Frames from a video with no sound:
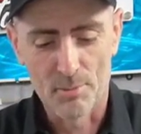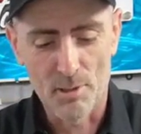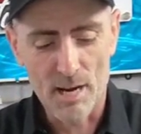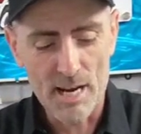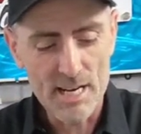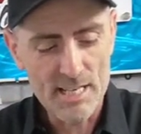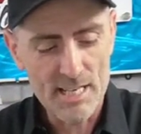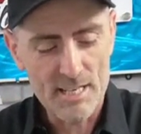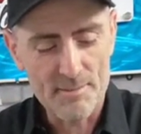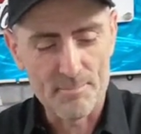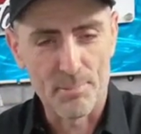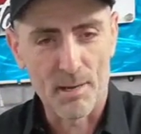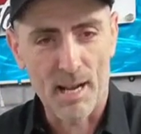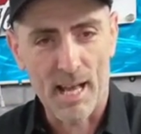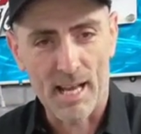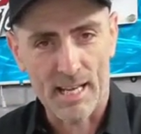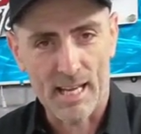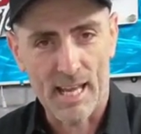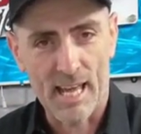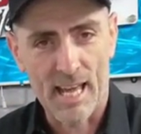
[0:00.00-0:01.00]
braided
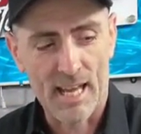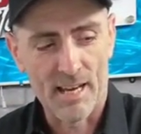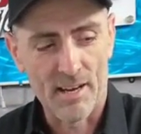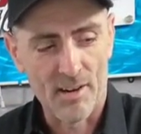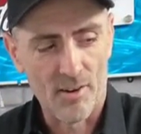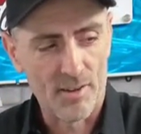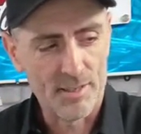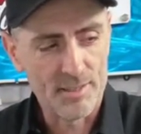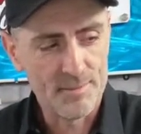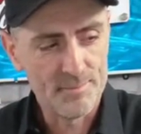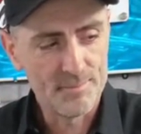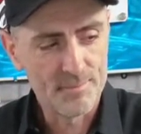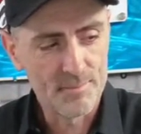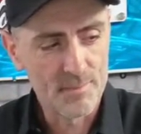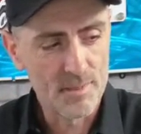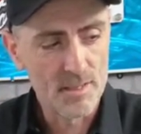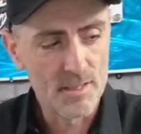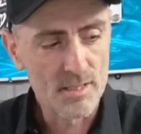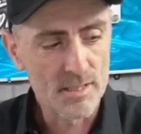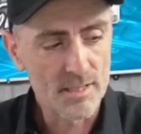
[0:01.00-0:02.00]
black airline,
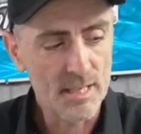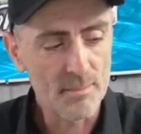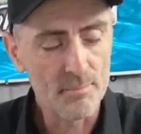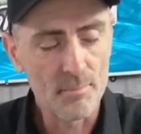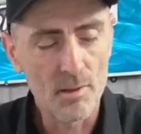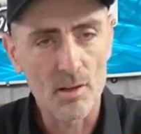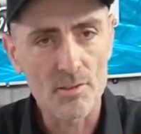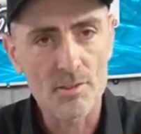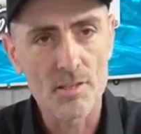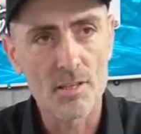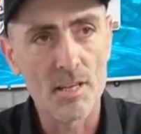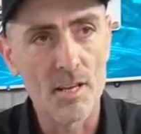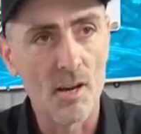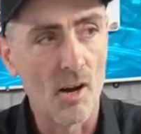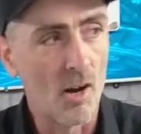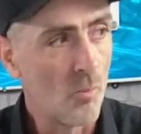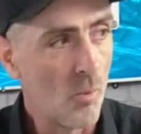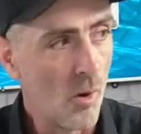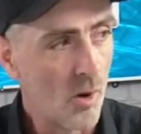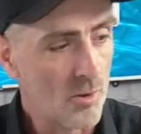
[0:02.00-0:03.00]
similar to the
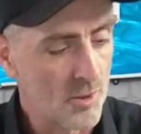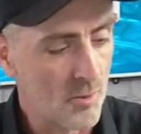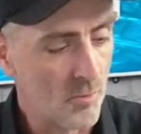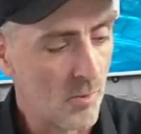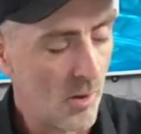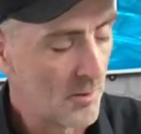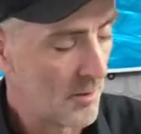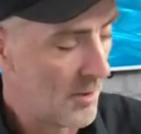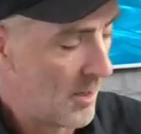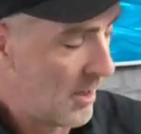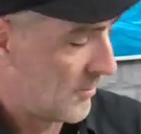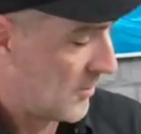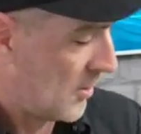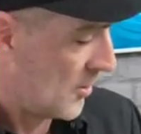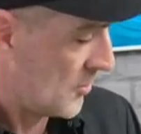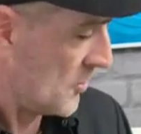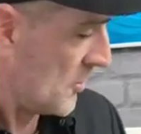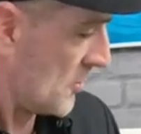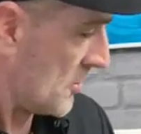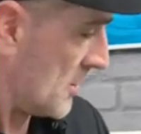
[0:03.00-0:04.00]
iWater one that
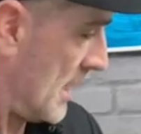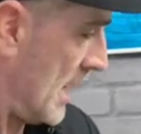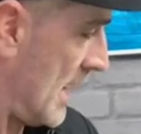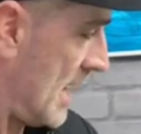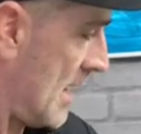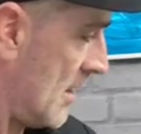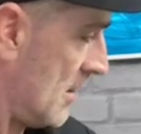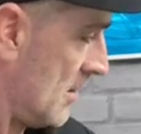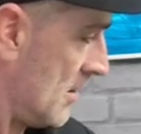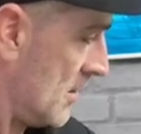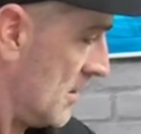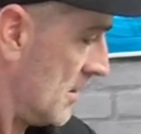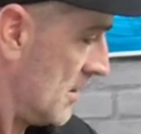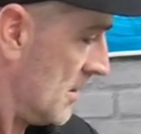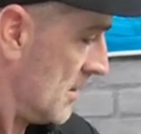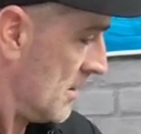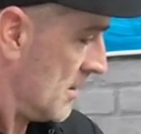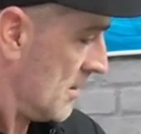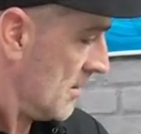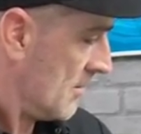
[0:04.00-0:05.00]
I've got just here,
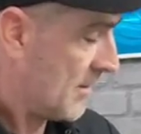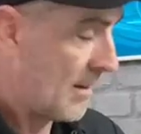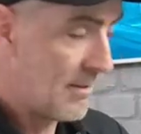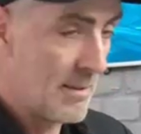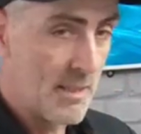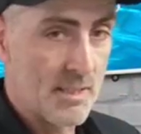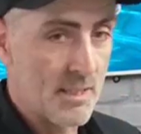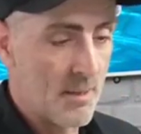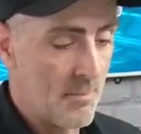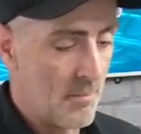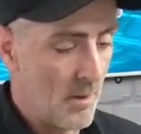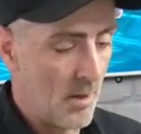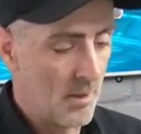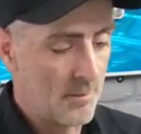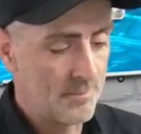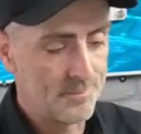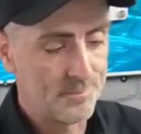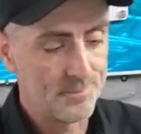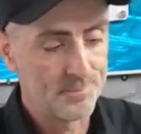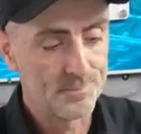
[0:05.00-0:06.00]
very
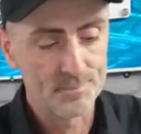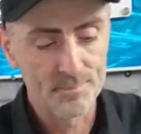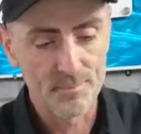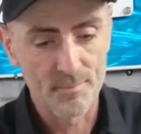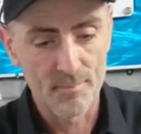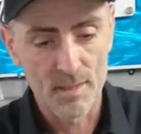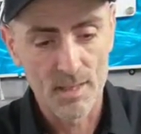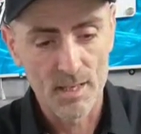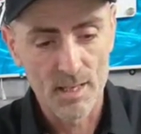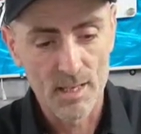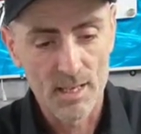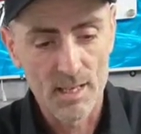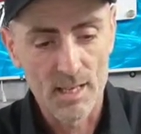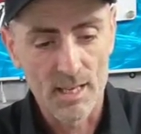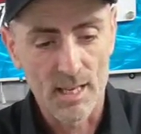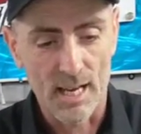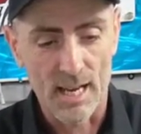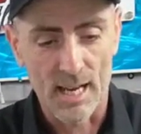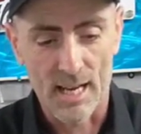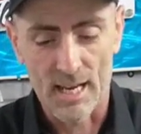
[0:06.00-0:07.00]
similar.
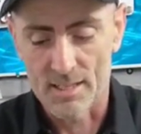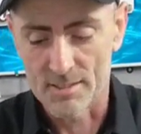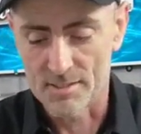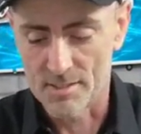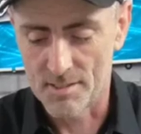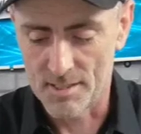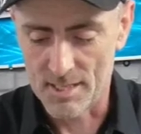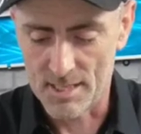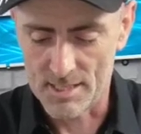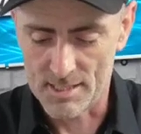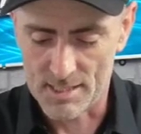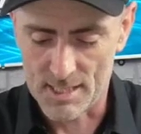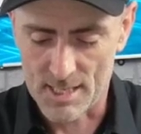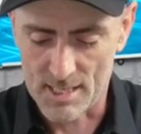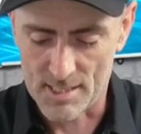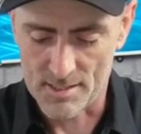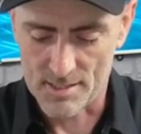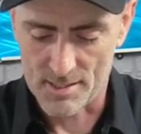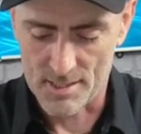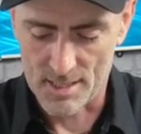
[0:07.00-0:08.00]
And this
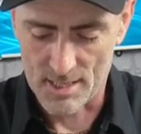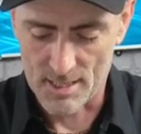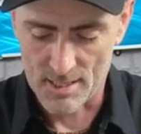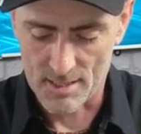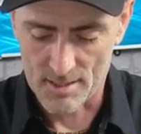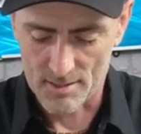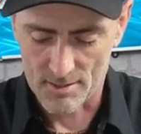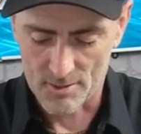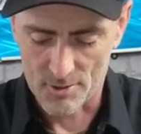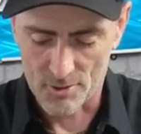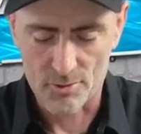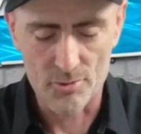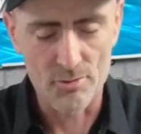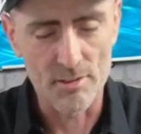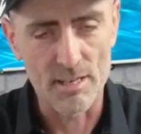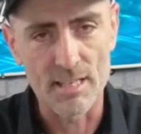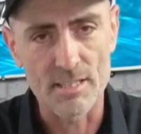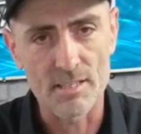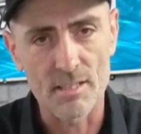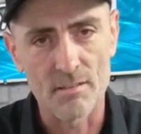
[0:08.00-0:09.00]
is the
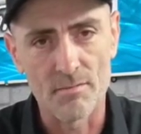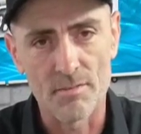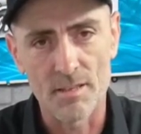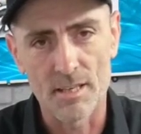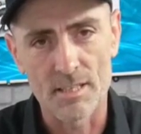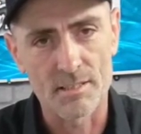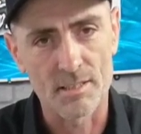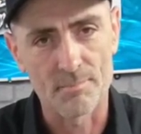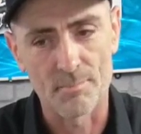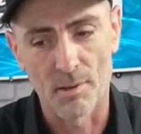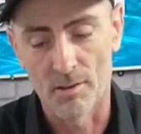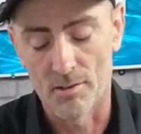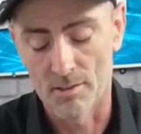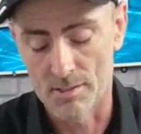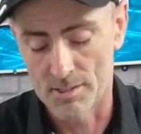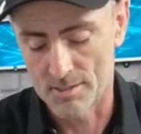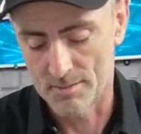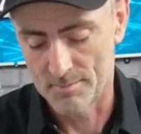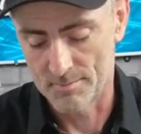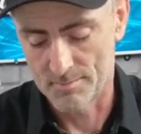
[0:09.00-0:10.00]
treat of this,
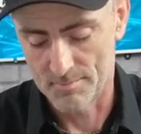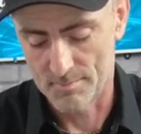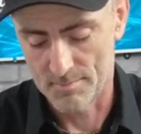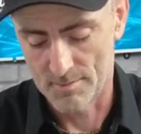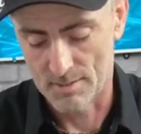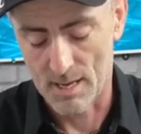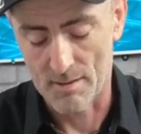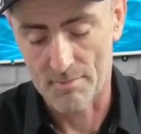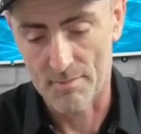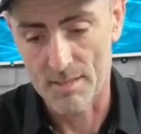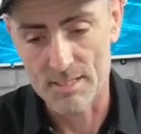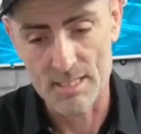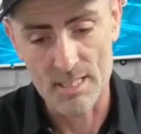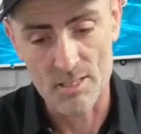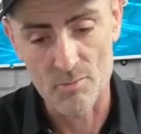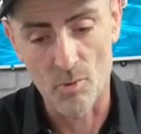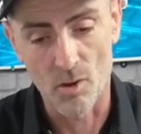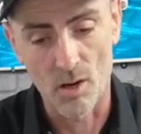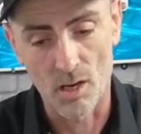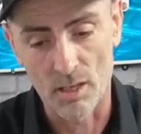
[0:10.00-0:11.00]
guys. Now, this
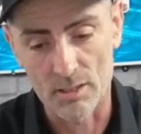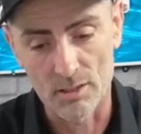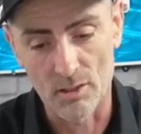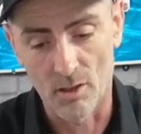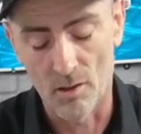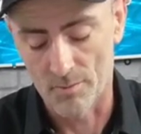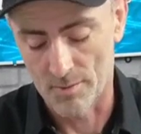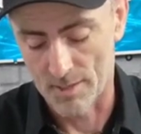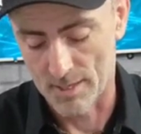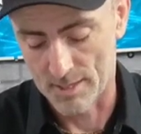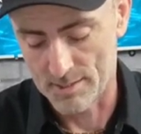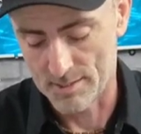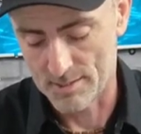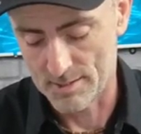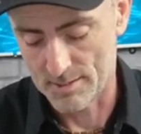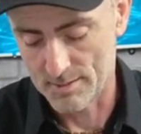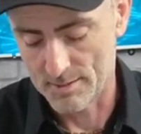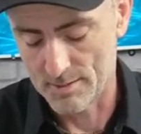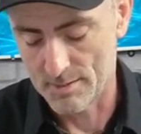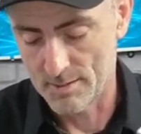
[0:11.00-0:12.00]
is why I've got
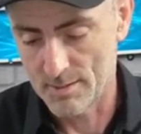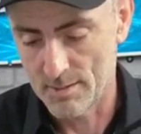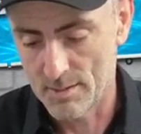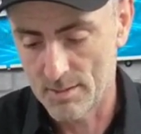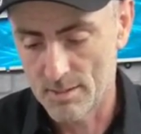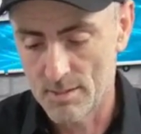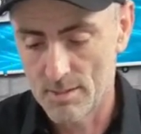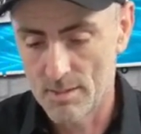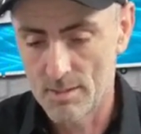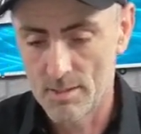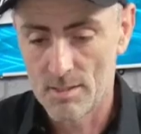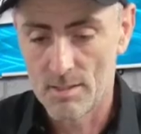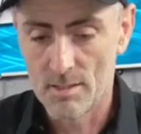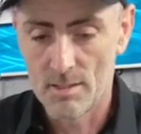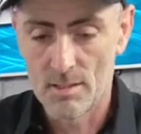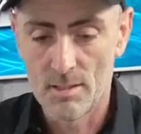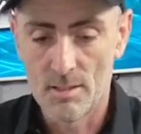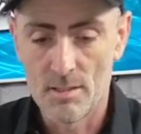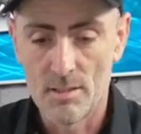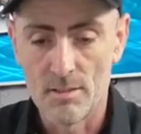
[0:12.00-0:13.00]
this.
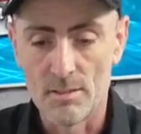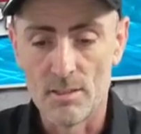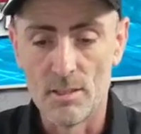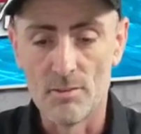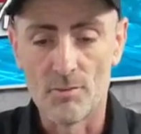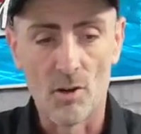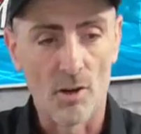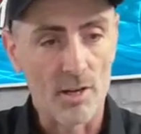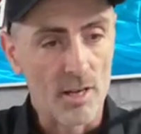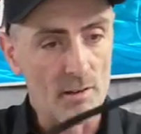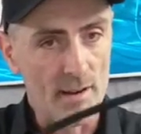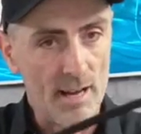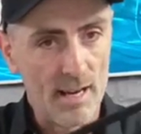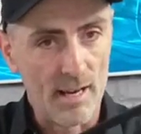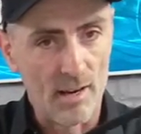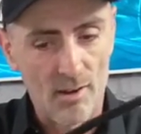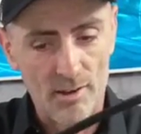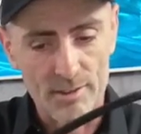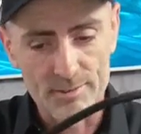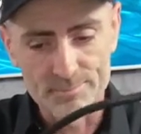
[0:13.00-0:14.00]
You've got your
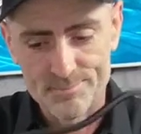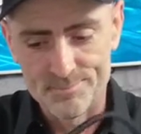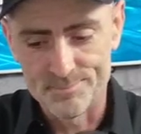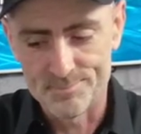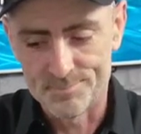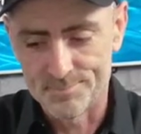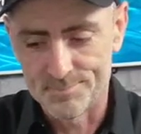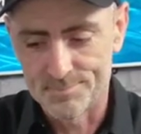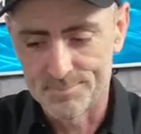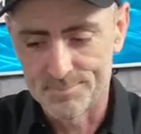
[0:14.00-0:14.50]
airline.